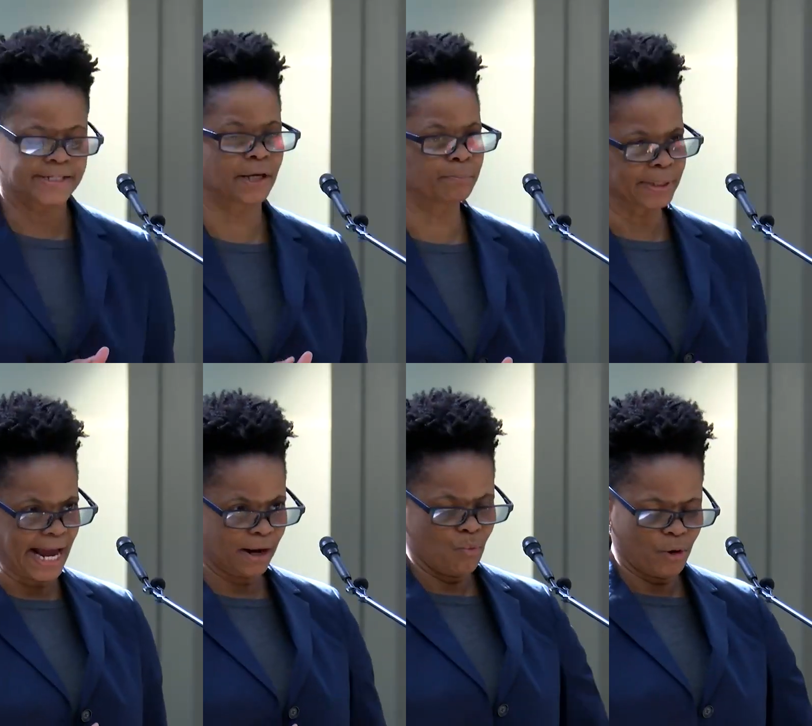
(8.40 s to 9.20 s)
As a
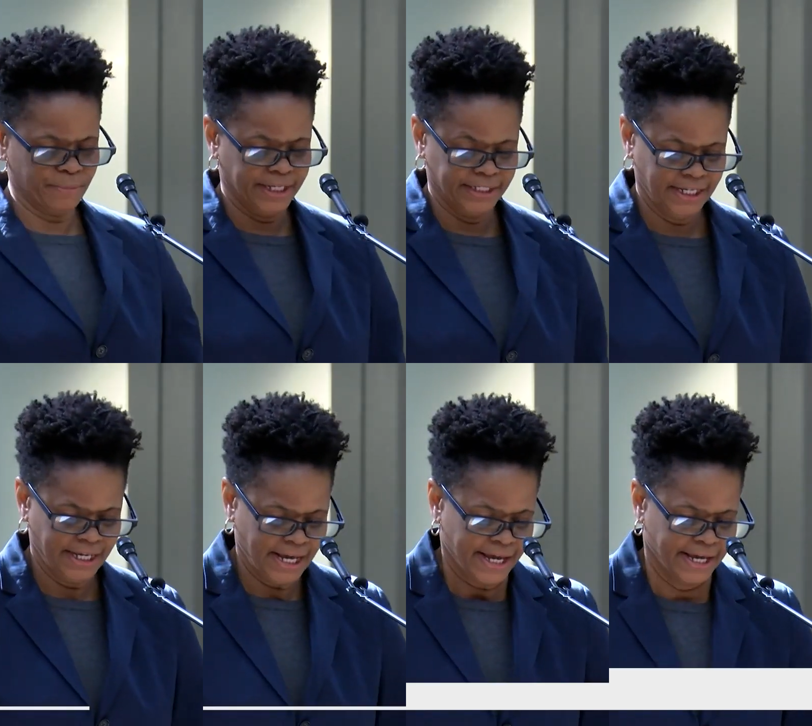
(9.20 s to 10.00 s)
black woman
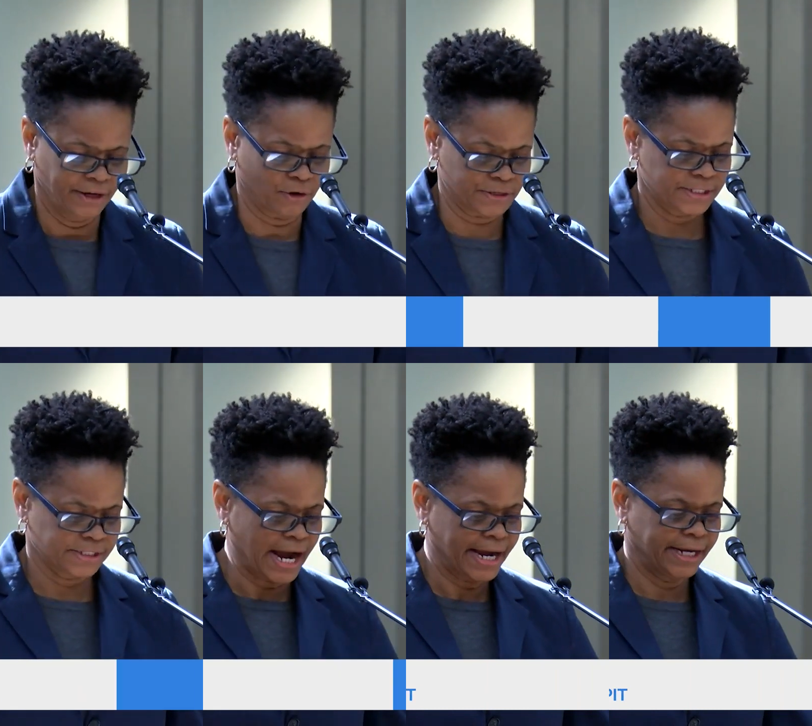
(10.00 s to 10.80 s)
in our
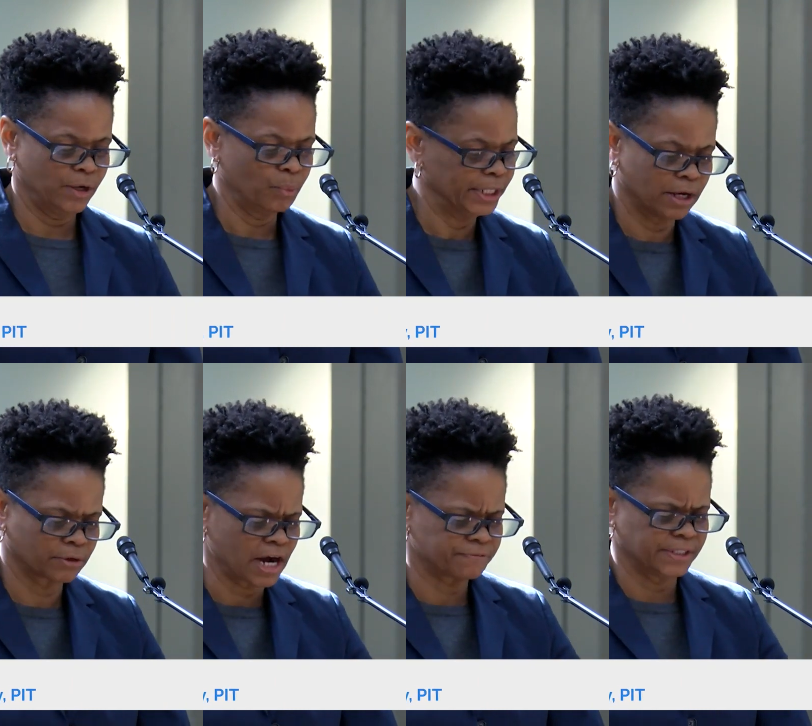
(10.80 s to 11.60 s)
society, we
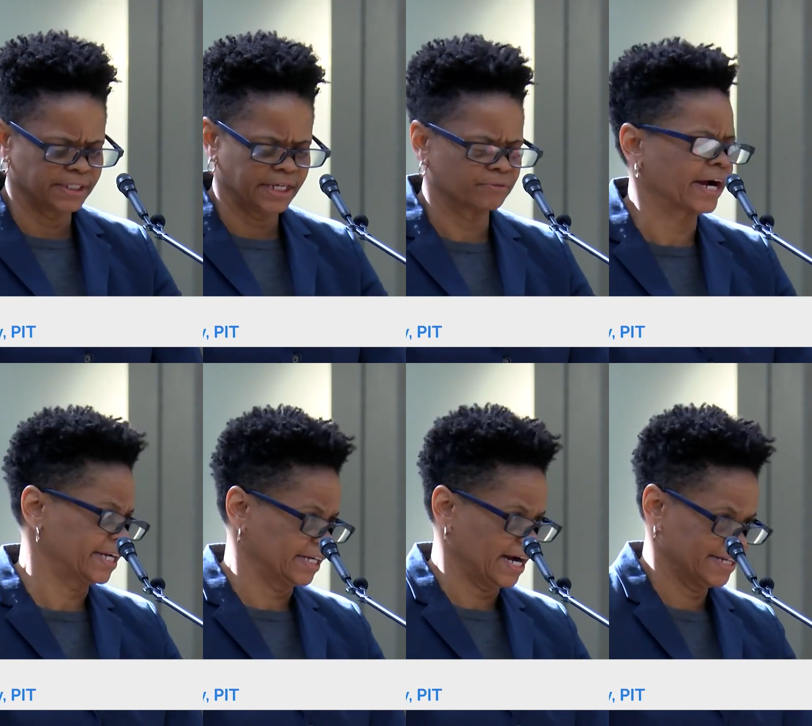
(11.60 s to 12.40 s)
don't often get
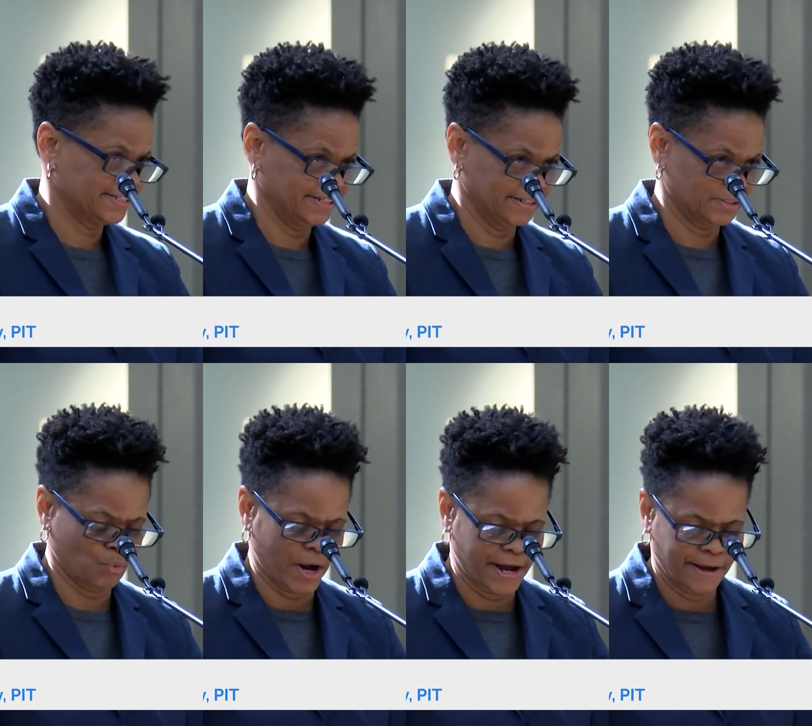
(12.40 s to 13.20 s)
recognized in this
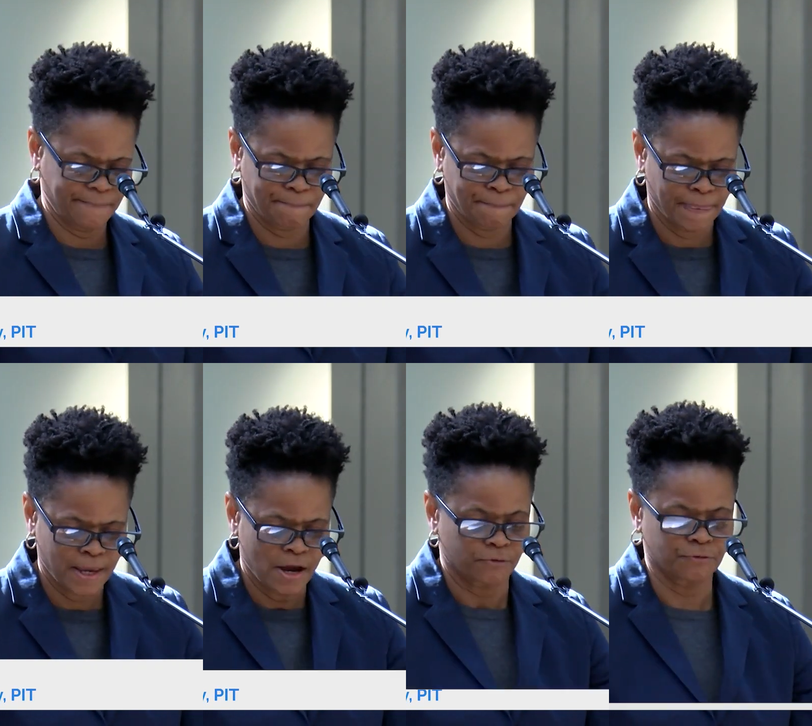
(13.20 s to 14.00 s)
way
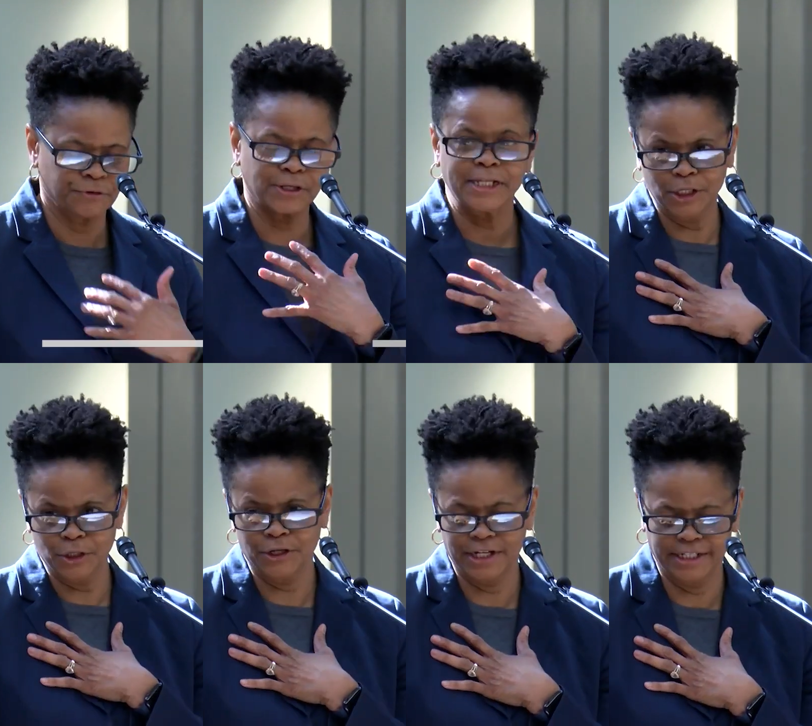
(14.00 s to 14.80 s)
for feeling
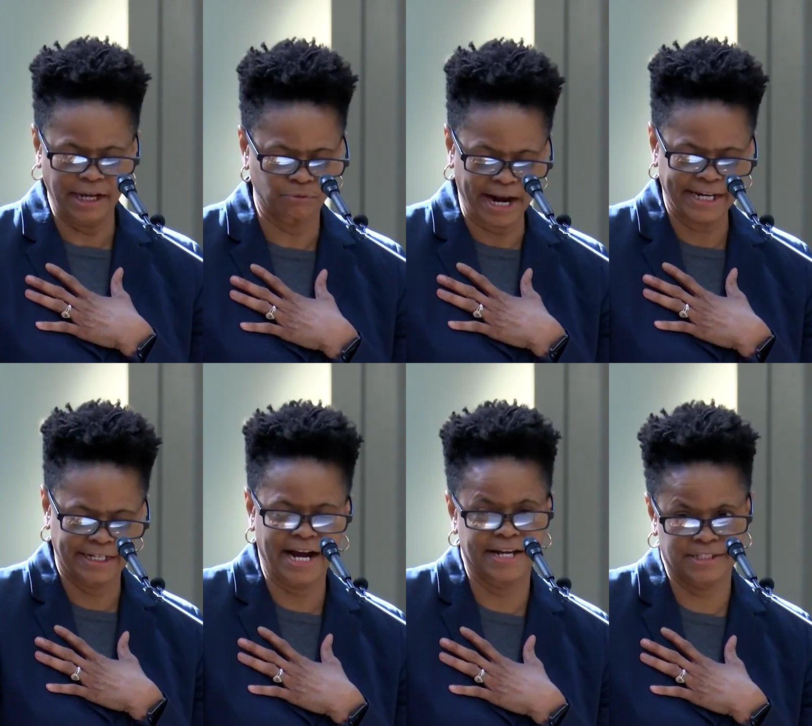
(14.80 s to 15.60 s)
good and
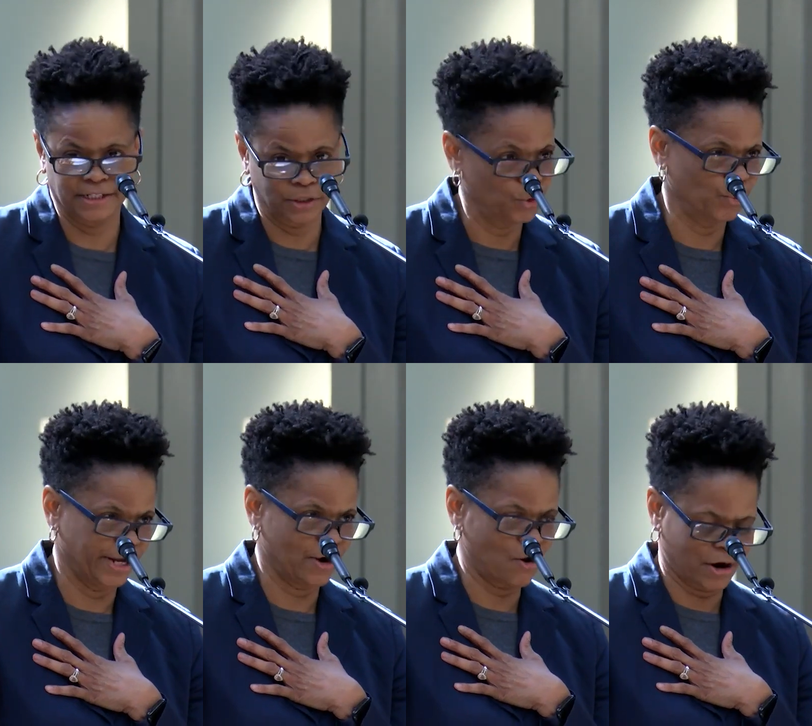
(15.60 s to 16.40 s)
recognizing who
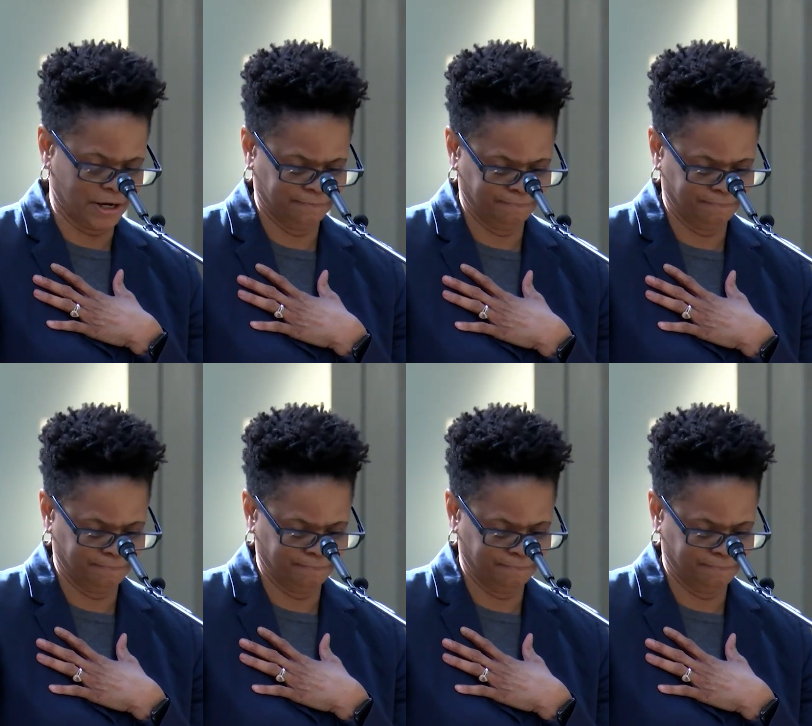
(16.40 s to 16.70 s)
we are.